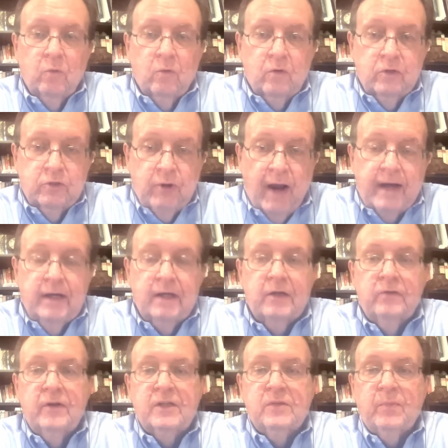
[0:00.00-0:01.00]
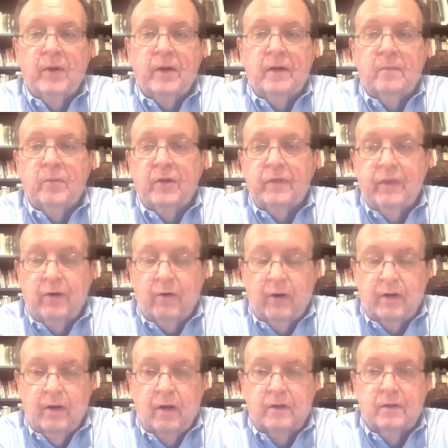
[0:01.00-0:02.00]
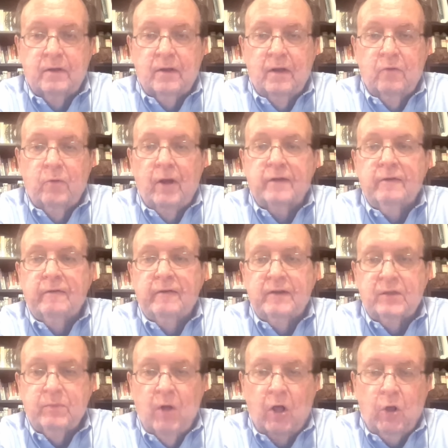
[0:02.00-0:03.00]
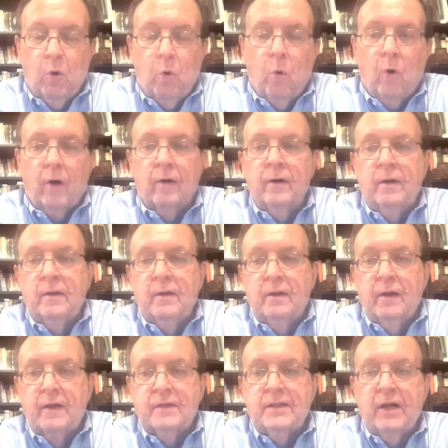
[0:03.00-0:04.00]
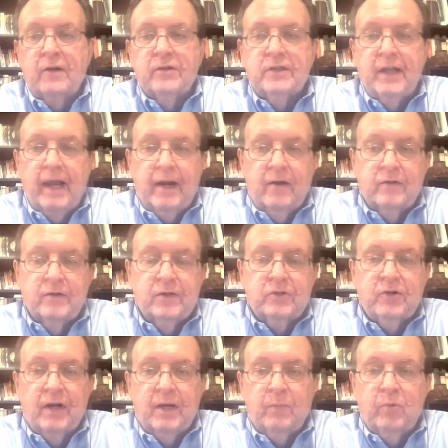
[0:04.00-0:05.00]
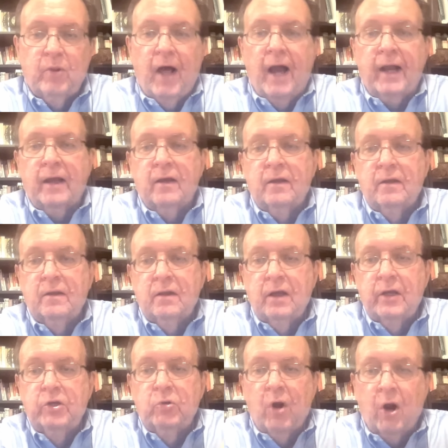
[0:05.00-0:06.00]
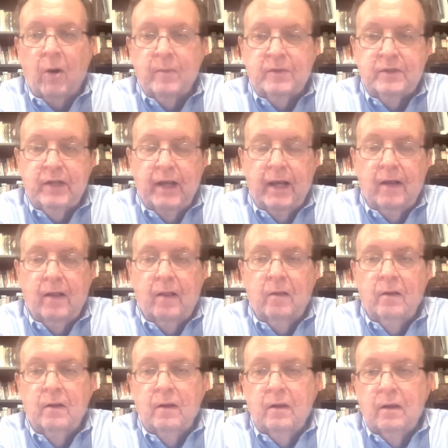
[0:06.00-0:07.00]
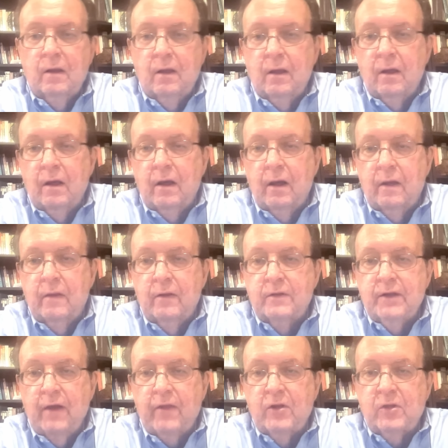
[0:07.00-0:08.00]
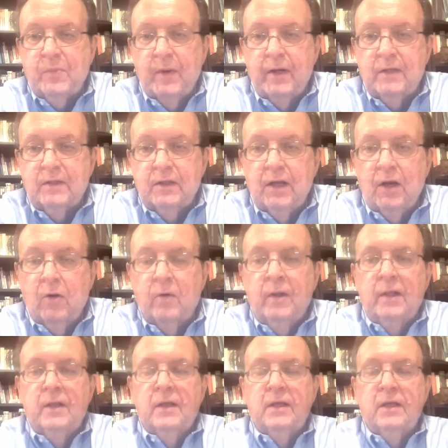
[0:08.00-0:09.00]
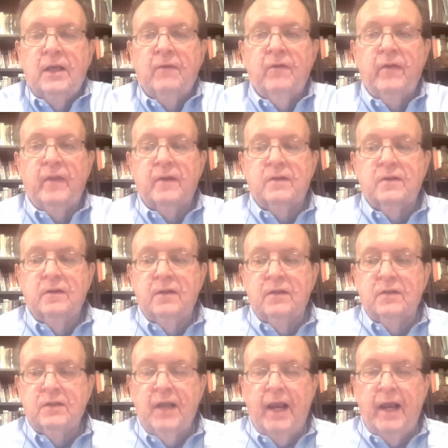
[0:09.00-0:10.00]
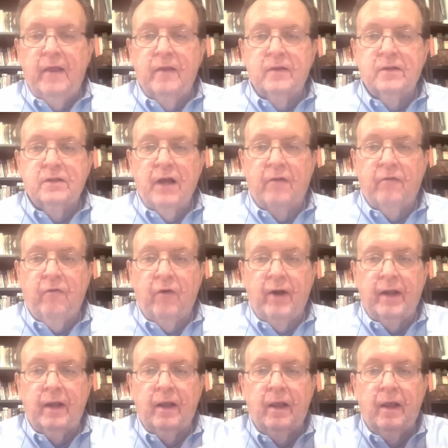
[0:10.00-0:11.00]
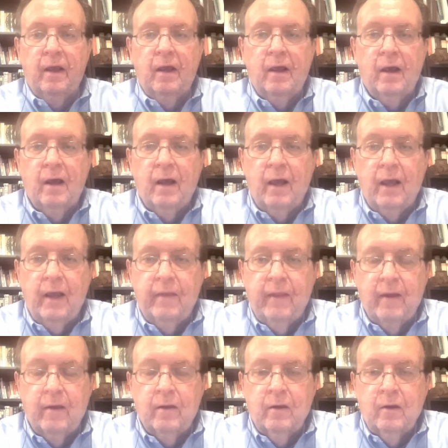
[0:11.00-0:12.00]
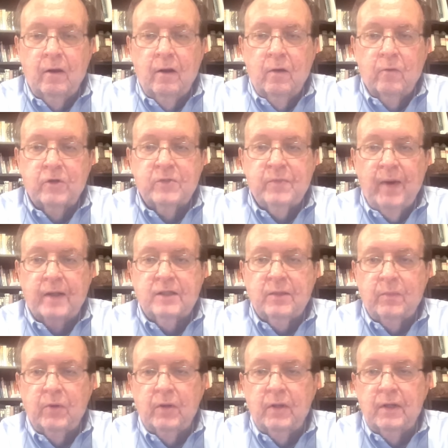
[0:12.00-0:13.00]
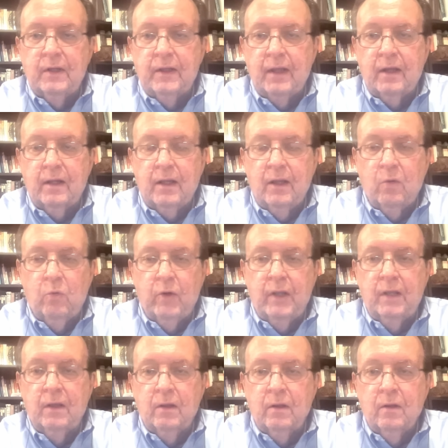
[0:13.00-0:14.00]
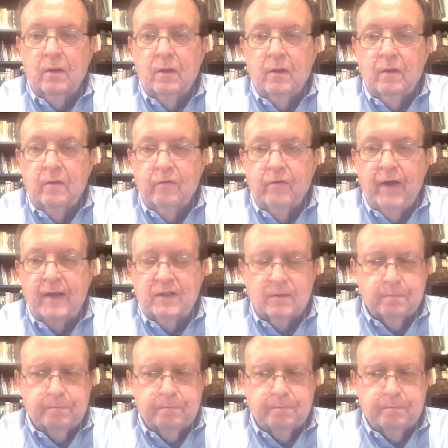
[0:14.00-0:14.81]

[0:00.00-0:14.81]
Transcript: trying to do this, but but they're a, a relatively small core. Senator Sanders is trying to block a new arms sale. Uh, there's others, but it, you know, given the the scale of the suffering uh, and the responsibility that that we face,